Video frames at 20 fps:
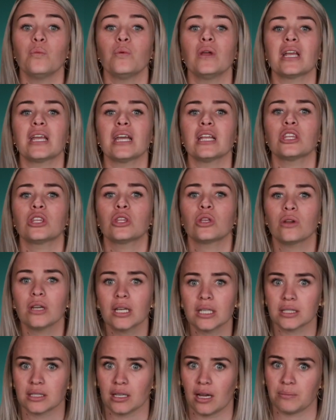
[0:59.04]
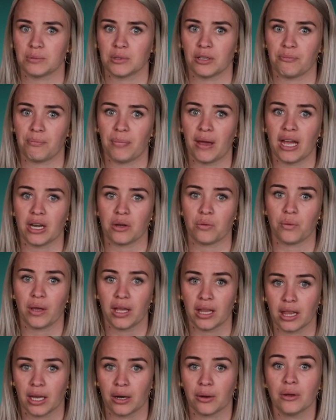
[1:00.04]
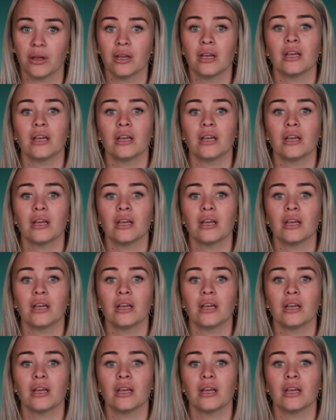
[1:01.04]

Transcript: We get three types of bad weather,